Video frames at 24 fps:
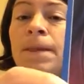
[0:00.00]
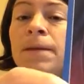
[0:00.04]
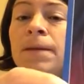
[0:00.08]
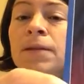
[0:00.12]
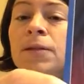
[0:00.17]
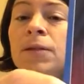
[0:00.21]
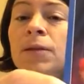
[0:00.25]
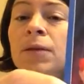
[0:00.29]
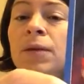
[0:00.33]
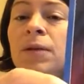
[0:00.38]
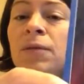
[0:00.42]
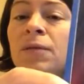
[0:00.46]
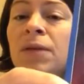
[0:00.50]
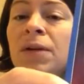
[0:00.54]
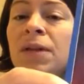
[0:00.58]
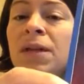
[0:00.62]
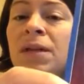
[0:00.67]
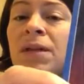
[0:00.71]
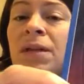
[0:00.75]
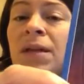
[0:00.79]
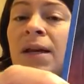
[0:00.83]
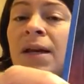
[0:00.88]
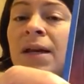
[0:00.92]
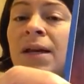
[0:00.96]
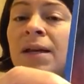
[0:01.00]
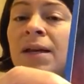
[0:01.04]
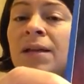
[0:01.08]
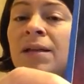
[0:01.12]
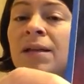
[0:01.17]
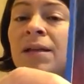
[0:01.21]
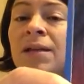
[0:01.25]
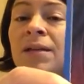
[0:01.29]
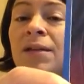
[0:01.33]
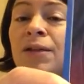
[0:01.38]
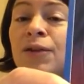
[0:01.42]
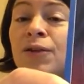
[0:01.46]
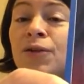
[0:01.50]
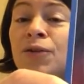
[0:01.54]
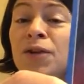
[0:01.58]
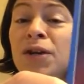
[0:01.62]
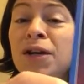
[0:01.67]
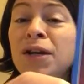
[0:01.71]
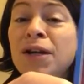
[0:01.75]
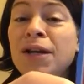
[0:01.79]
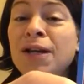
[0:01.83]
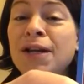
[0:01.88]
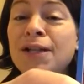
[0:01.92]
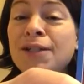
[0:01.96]
So I really like that the
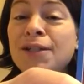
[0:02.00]
green,